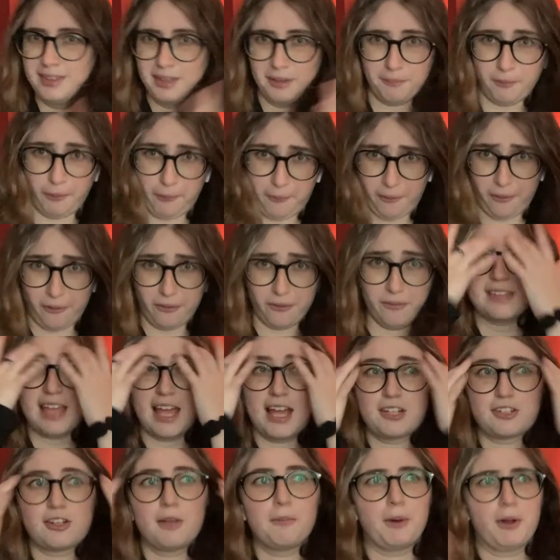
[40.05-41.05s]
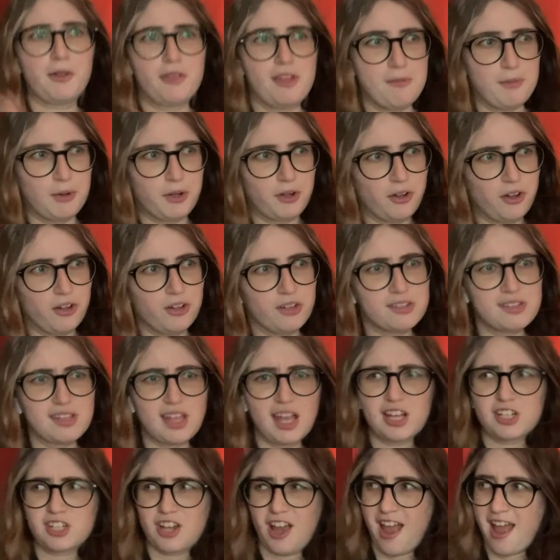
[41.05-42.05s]
book haul slash a birthday book haul
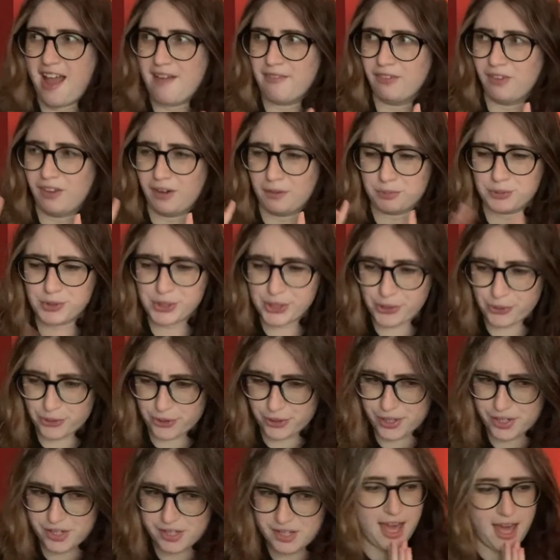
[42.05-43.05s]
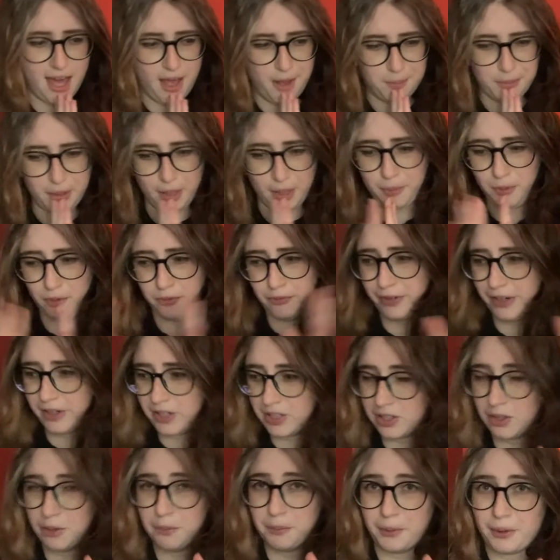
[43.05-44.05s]
slash I have a lot of pre-orders, a couple of
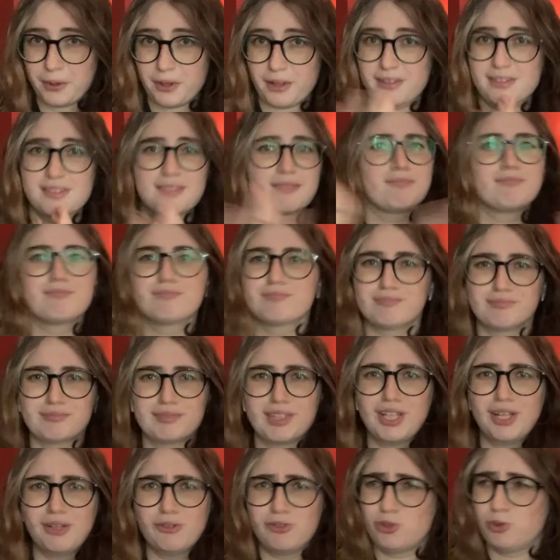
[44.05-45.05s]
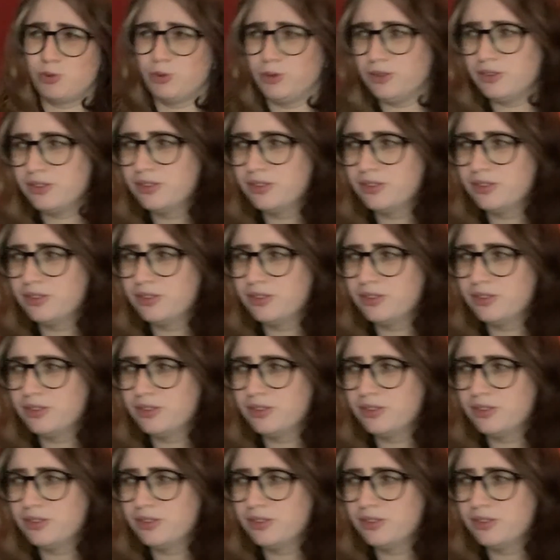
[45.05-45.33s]
fairyloot books, the usual.